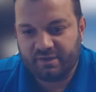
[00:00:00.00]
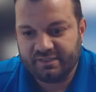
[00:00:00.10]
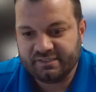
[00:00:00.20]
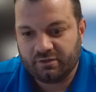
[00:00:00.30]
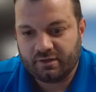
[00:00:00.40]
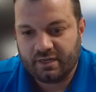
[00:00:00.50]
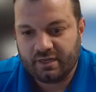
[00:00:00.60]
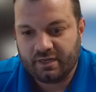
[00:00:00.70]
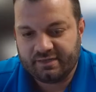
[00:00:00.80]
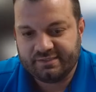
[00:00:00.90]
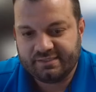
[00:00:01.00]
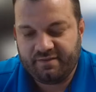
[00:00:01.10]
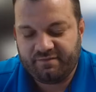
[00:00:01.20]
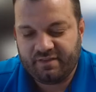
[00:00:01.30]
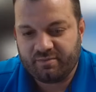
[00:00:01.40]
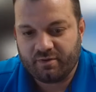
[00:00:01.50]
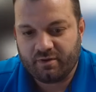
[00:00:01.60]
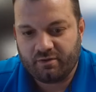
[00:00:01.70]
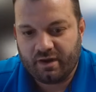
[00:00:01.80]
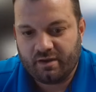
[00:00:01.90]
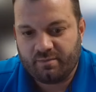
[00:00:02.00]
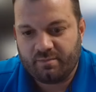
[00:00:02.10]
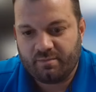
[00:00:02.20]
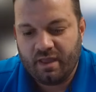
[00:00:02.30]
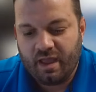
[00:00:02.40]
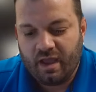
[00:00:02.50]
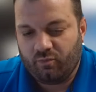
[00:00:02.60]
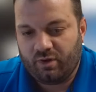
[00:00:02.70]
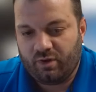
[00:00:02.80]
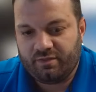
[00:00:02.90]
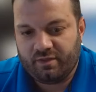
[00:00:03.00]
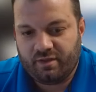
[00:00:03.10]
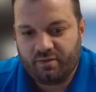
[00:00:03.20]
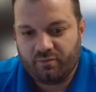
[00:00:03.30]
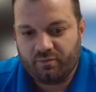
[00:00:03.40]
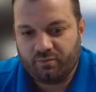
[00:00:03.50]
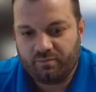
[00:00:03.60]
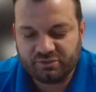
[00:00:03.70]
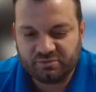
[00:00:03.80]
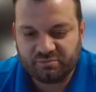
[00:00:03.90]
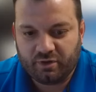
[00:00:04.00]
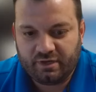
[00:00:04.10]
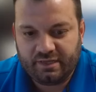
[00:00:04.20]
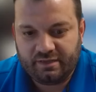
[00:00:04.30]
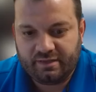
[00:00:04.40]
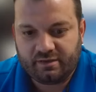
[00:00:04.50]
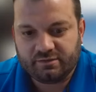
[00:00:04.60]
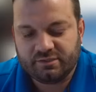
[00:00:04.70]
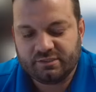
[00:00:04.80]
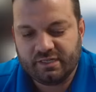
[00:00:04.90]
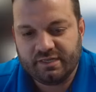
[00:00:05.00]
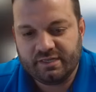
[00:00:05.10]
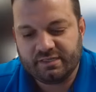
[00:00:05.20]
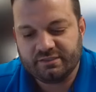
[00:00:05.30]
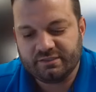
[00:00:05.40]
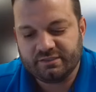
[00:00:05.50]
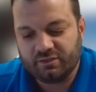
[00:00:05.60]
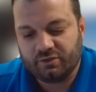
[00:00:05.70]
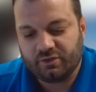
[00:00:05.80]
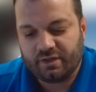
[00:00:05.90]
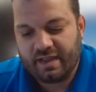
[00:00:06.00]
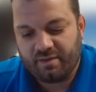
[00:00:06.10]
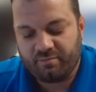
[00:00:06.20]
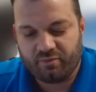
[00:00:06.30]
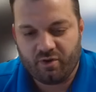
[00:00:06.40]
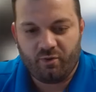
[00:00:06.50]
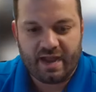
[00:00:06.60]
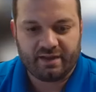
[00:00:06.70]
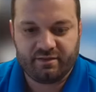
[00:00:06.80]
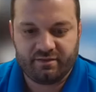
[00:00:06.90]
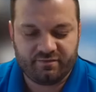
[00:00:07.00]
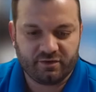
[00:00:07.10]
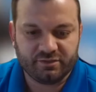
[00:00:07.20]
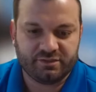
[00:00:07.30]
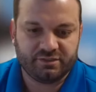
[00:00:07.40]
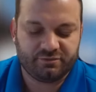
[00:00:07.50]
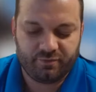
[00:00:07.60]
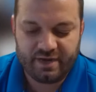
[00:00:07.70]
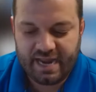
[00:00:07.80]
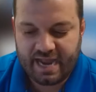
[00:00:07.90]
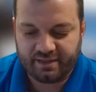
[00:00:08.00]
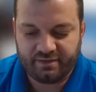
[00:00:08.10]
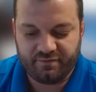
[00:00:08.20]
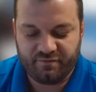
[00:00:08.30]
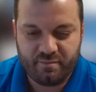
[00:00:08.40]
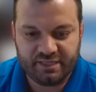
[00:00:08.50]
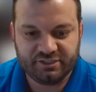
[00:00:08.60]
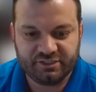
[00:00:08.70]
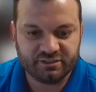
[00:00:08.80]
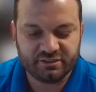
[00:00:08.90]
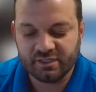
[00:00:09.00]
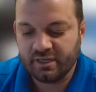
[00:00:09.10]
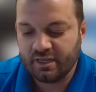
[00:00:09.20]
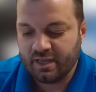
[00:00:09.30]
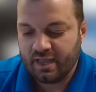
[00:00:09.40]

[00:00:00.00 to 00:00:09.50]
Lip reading: anybody's looking at a safety program, one of the most important details is looking at proactive versus reactive measures.